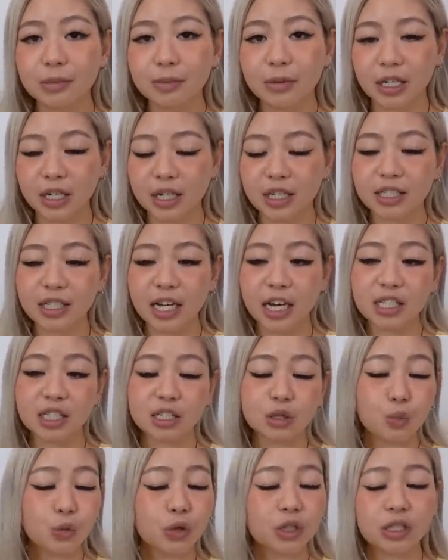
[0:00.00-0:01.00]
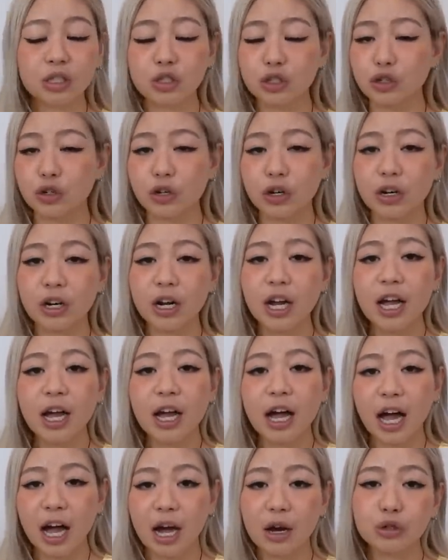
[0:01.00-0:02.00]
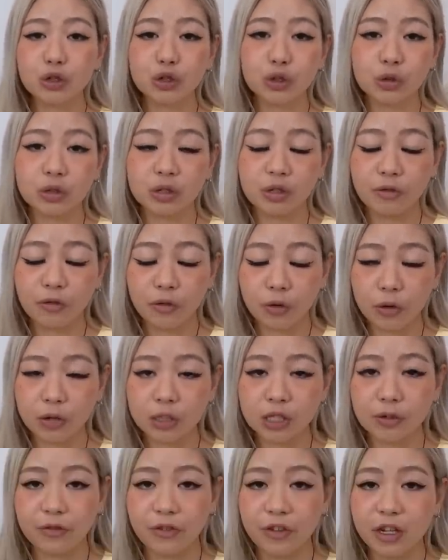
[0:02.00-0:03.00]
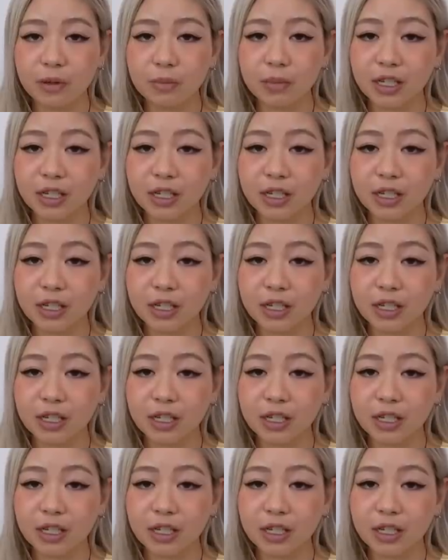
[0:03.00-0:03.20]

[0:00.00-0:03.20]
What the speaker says: because I just wasn't sure how Jordan 4s fit,